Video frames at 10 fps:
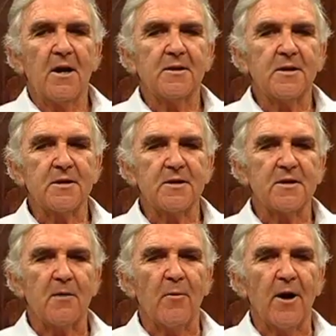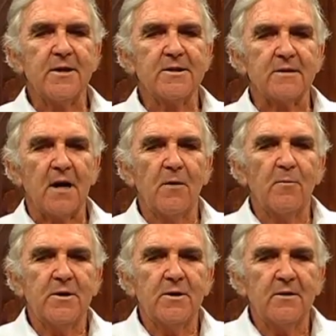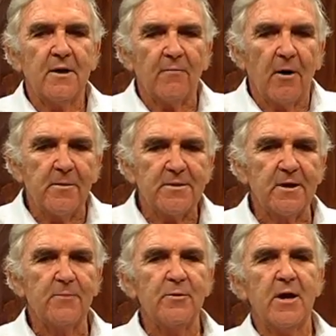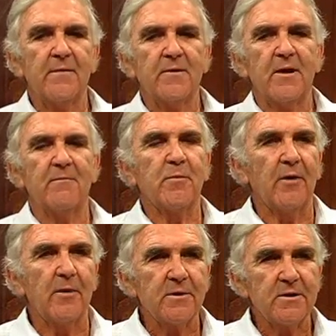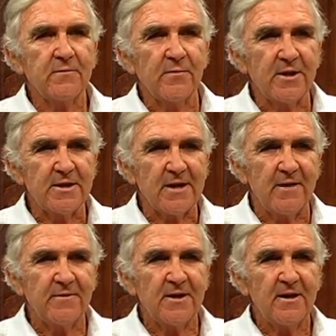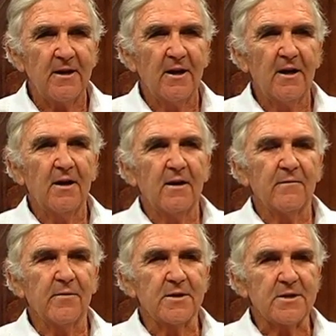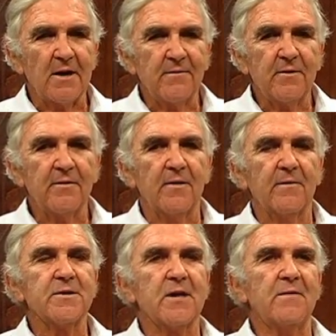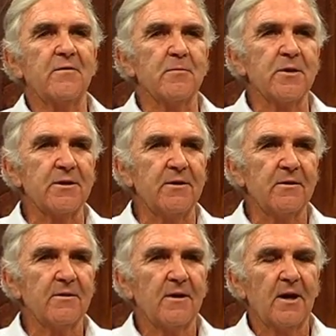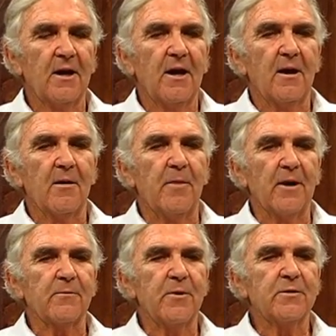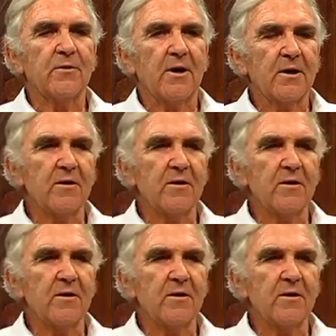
It is in some ways, and we do have, obviously we have to have parameters for their safety, and the safety of material, but we try to